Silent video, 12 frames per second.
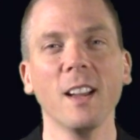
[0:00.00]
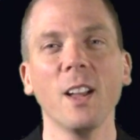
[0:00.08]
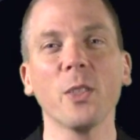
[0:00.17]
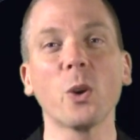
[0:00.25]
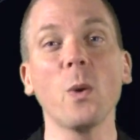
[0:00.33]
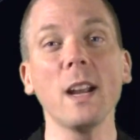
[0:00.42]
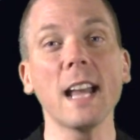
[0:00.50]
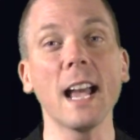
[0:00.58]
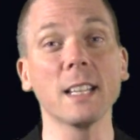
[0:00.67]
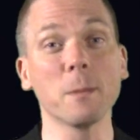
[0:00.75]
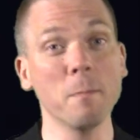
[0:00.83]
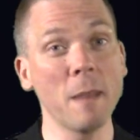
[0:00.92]
The Queen
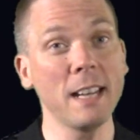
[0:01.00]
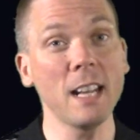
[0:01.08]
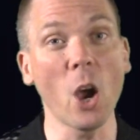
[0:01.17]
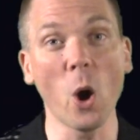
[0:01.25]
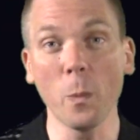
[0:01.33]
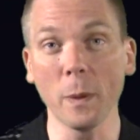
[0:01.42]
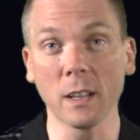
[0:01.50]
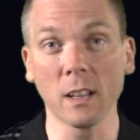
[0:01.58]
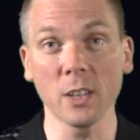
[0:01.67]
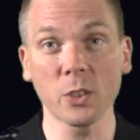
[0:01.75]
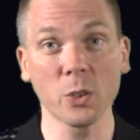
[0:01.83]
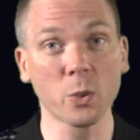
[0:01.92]
has many open
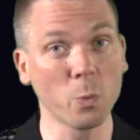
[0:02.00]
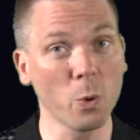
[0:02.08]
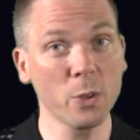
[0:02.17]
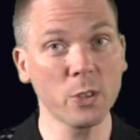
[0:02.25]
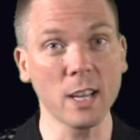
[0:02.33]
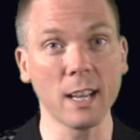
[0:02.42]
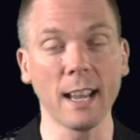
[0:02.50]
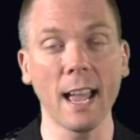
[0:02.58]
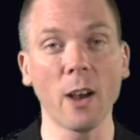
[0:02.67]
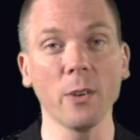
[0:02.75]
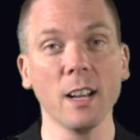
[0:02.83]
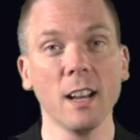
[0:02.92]
clusters worth seeking
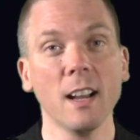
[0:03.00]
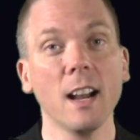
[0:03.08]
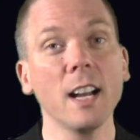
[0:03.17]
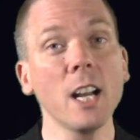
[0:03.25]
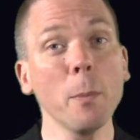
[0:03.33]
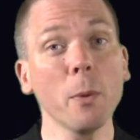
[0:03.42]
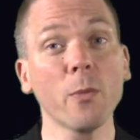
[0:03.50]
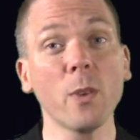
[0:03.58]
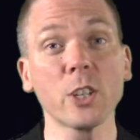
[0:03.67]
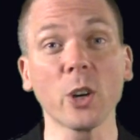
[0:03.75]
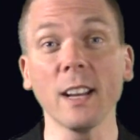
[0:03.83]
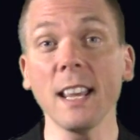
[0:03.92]
out, a number of
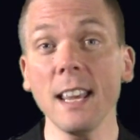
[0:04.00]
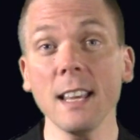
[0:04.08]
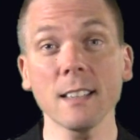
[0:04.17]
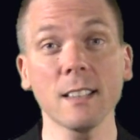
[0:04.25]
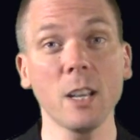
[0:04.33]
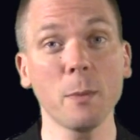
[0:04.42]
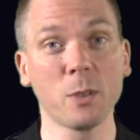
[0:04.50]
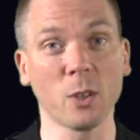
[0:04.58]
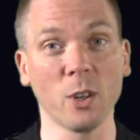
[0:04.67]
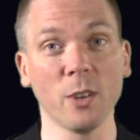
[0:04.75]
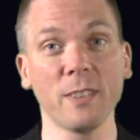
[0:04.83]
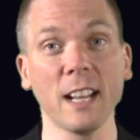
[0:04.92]
which are easily
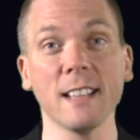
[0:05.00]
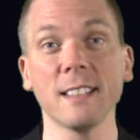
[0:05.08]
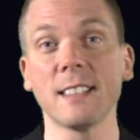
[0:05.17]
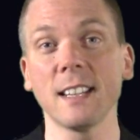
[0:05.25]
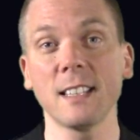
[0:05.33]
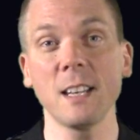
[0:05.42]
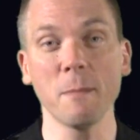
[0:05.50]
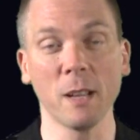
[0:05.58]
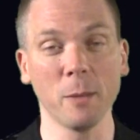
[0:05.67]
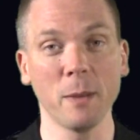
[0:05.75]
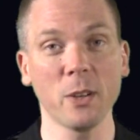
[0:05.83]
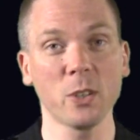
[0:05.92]
observed in
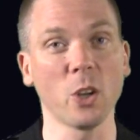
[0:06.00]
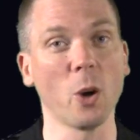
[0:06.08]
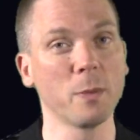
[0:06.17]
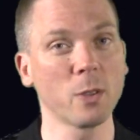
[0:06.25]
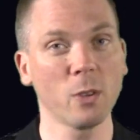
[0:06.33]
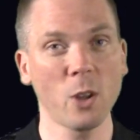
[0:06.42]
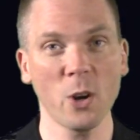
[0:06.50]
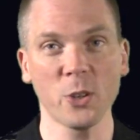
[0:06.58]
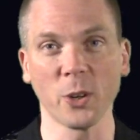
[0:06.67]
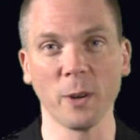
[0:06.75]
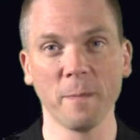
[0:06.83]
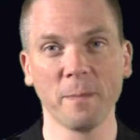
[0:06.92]
60mm scopes or larger.